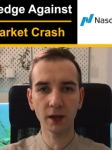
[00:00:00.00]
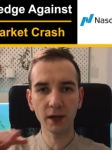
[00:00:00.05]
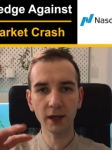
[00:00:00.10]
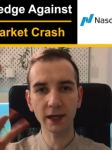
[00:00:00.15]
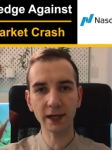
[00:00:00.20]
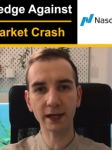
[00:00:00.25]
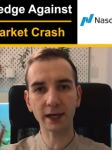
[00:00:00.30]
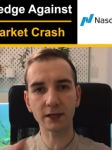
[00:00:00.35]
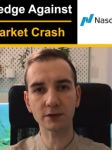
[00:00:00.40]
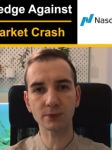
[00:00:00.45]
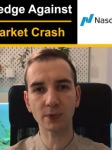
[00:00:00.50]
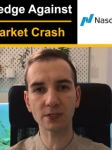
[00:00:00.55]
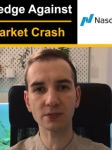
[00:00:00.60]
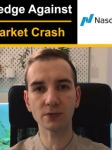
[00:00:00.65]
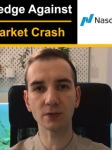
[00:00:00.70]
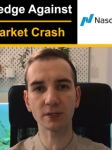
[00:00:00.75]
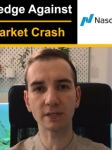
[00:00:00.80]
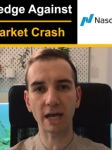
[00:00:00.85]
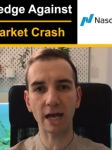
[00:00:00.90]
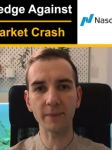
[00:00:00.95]
Hey guys, what's
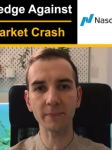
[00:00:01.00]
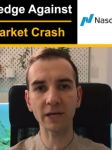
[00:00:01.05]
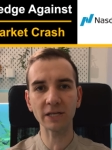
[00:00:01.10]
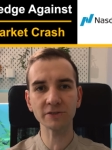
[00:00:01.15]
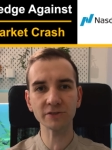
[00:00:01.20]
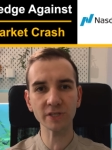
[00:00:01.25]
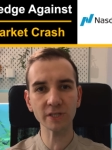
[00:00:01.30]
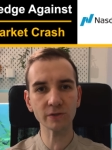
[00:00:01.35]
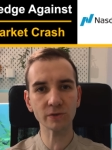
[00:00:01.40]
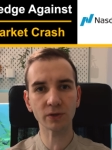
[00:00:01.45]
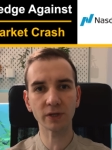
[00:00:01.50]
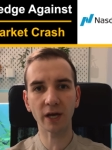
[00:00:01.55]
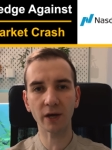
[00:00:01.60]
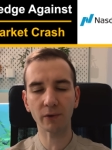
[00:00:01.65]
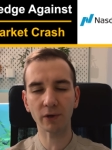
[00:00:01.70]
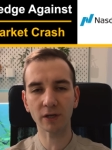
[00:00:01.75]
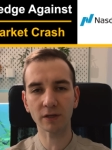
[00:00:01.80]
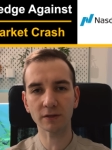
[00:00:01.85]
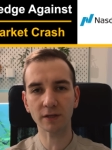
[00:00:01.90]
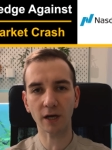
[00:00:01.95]
good? I'm Andre and today I
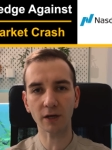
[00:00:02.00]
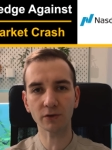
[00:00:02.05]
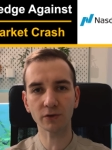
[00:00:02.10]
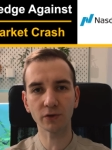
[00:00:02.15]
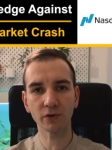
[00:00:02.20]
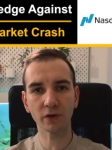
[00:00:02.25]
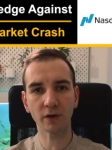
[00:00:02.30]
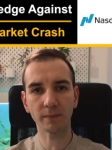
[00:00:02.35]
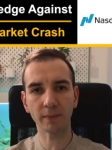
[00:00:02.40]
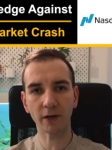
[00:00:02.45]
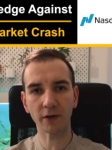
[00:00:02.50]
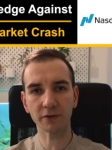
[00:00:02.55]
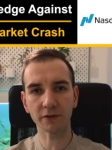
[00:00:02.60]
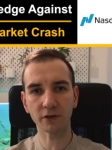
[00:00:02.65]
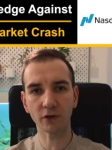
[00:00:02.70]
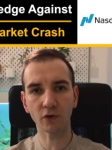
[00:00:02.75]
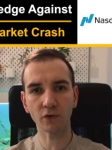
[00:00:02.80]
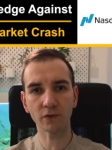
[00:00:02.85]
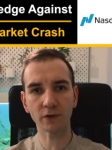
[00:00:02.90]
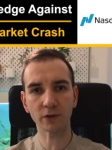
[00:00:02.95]
want to talk to you about the
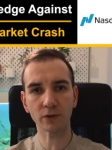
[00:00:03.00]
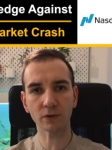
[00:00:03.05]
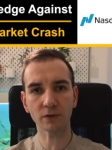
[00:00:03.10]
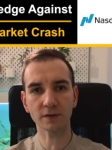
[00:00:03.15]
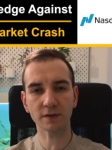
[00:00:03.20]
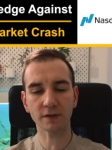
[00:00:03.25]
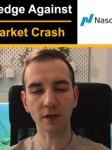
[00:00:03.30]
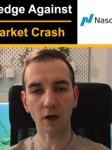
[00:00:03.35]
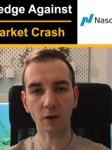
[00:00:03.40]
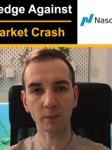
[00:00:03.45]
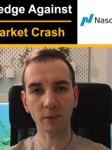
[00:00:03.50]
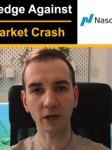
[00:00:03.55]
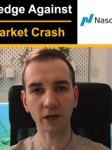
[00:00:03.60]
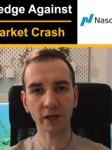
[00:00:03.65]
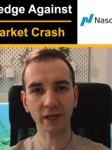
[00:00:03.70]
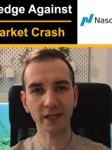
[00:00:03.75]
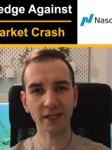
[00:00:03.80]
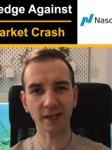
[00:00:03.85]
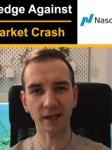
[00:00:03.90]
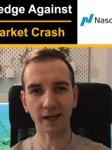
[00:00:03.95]
overall stock
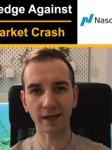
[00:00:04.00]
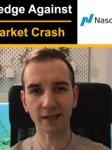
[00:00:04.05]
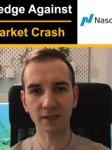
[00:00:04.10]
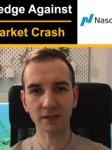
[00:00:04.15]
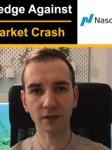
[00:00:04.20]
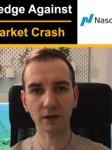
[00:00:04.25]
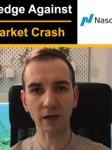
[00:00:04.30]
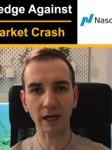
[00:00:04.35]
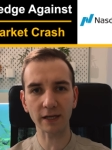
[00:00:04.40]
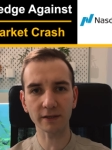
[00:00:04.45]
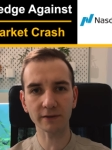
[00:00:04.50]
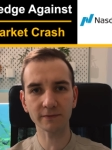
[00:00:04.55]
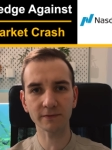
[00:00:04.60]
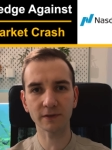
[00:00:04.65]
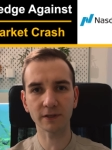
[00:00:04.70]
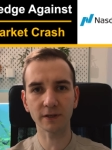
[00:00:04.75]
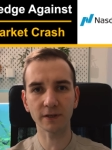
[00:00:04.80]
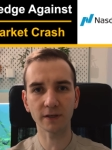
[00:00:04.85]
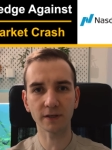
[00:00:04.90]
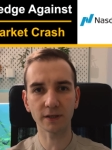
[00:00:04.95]
market and kind of
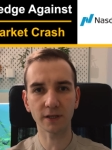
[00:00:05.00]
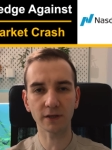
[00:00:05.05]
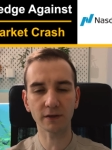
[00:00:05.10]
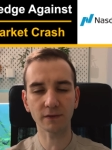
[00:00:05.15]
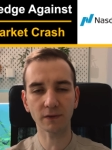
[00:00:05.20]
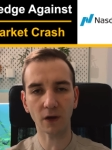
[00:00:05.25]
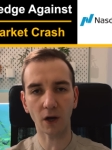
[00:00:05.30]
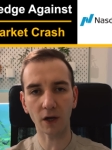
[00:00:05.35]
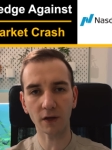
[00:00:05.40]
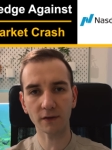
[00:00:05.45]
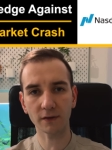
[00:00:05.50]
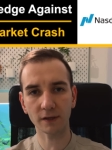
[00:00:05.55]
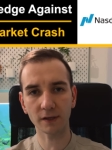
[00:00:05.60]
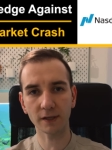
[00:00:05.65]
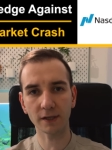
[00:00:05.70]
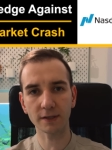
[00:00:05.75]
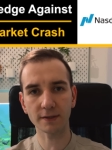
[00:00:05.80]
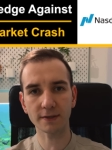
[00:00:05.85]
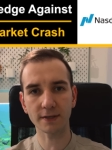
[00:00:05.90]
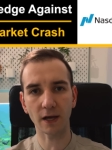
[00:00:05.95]
the, the
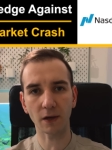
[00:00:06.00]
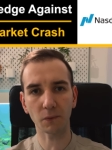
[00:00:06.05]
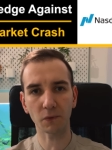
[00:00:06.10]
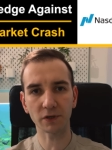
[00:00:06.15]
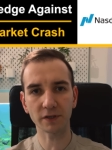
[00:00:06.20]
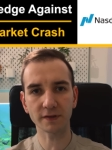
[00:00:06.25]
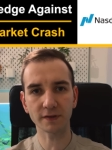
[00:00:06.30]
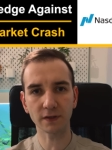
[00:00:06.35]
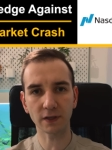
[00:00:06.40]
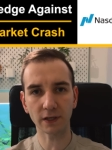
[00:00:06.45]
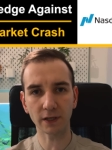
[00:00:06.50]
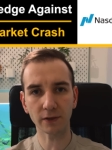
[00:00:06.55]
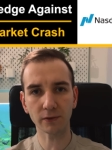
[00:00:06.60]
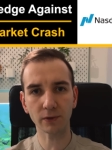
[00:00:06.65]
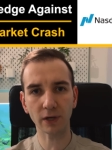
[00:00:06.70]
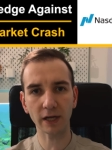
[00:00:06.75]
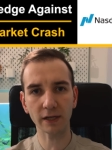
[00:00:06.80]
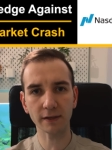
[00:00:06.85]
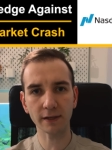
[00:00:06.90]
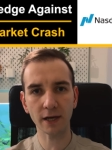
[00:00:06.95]
frothiness that we're seeing
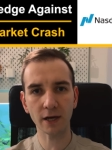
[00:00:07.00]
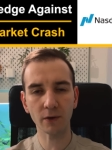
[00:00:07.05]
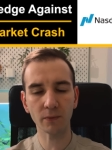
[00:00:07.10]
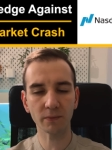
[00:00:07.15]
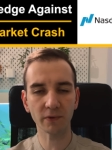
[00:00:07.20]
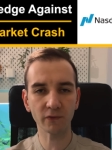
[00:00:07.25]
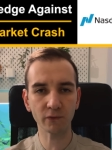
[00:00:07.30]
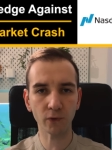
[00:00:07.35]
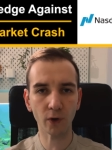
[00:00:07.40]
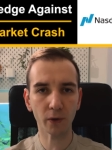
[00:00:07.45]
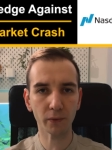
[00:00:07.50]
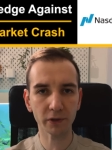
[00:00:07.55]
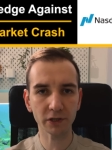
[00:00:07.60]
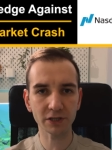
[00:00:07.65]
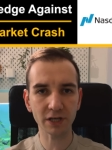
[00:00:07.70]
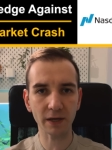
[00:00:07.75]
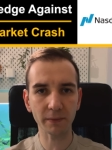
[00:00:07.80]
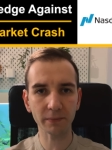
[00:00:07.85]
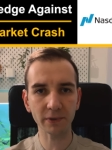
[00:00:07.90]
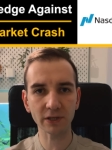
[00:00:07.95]
right now. Before we
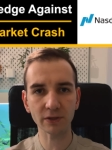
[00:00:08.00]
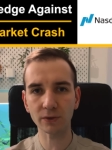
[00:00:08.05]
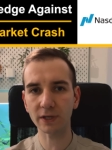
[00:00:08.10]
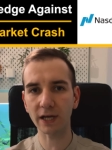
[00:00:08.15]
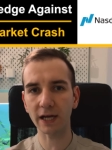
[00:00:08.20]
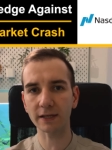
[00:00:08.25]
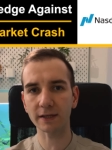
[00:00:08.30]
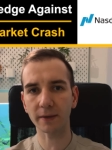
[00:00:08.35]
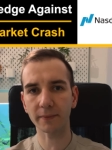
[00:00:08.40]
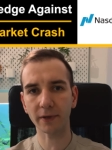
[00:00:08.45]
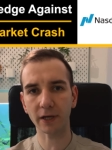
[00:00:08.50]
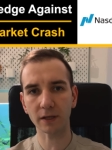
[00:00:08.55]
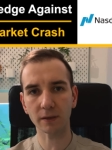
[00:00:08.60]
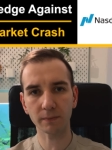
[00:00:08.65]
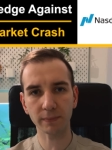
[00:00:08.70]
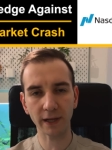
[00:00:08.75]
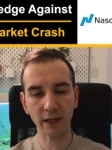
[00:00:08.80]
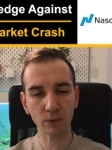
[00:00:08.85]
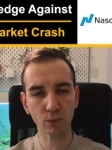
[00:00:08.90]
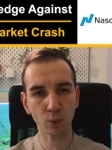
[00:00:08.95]
jump into that, I'm gonna
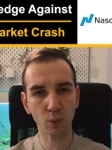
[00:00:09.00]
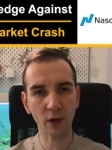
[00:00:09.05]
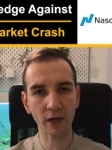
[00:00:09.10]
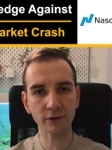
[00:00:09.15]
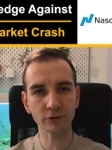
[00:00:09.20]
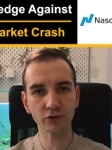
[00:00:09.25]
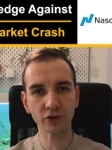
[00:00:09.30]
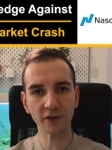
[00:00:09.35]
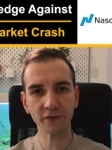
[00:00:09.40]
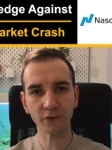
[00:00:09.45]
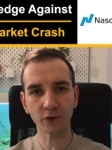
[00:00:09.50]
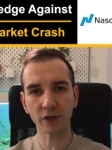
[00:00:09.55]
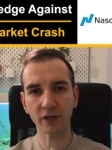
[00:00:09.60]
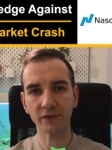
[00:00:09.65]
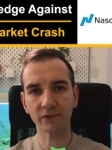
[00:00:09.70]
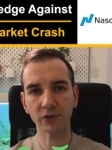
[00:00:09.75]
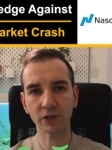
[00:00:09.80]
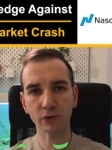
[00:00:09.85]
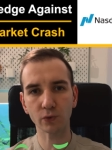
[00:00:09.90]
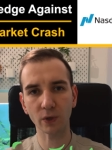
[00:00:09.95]
plant one tree for
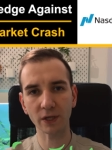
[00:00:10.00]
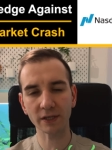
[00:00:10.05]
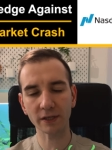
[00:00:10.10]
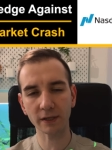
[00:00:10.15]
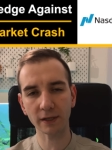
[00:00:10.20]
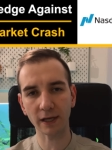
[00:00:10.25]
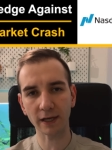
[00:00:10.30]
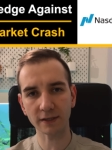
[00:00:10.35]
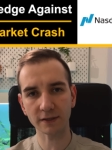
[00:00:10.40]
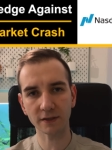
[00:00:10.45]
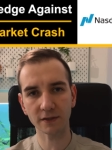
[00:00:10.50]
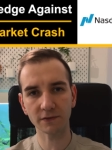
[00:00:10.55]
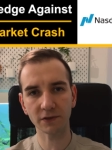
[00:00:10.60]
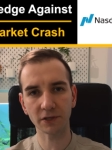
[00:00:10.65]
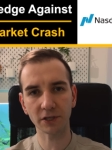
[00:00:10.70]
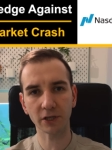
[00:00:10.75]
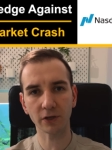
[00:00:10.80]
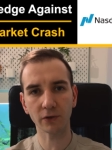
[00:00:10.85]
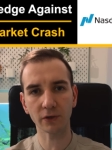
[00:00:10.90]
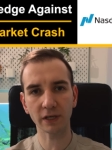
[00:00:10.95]
every 20 likes this
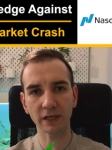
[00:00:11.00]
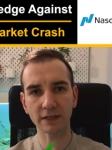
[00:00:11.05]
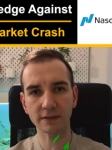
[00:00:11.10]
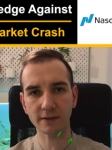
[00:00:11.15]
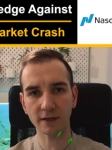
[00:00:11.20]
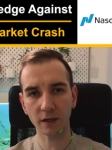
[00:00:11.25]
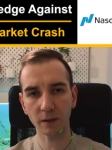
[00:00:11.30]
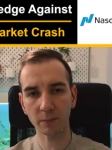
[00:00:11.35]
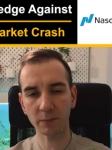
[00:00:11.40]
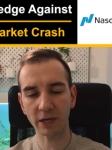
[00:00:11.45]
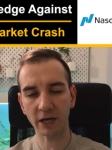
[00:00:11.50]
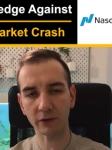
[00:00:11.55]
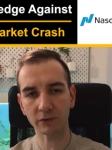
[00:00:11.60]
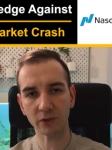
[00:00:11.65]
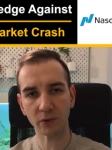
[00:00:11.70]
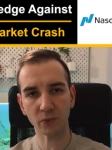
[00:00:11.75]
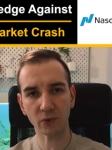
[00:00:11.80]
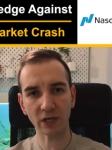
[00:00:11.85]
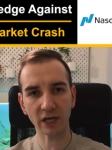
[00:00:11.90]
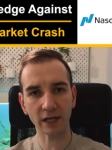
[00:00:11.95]
video gets. Help me out
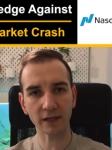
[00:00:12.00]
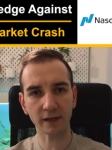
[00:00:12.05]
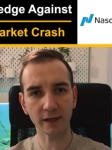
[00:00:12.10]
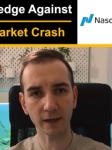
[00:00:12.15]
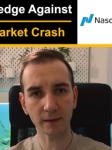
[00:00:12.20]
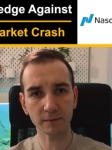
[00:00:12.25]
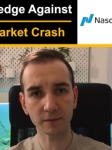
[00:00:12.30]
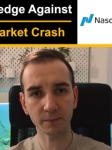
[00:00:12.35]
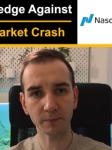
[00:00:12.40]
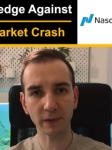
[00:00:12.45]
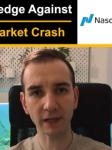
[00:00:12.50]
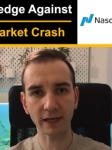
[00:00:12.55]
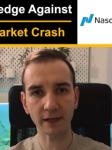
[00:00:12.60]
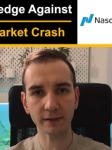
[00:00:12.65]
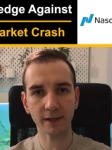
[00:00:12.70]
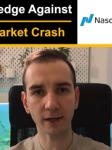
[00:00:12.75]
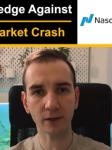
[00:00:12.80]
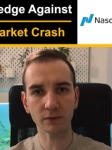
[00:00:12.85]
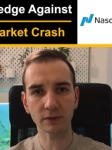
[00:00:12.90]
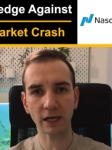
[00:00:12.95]
and we're gonna help the
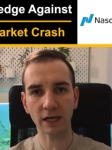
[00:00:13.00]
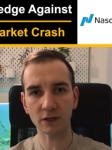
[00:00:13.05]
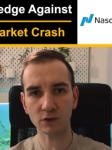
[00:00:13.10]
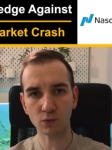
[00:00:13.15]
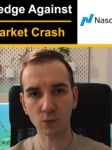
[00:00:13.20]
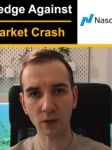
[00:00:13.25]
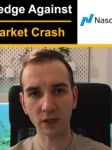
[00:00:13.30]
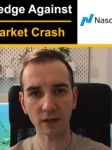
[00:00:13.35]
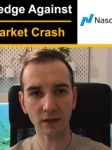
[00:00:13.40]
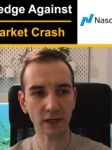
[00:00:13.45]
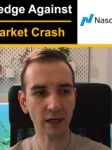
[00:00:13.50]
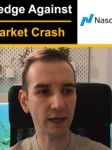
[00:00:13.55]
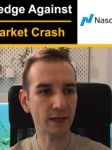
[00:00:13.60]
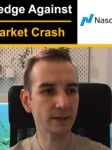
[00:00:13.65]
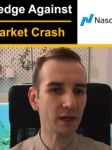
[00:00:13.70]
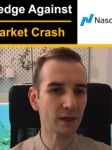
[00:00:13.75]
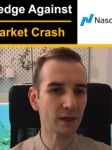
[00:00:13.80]
planet out as well, guys.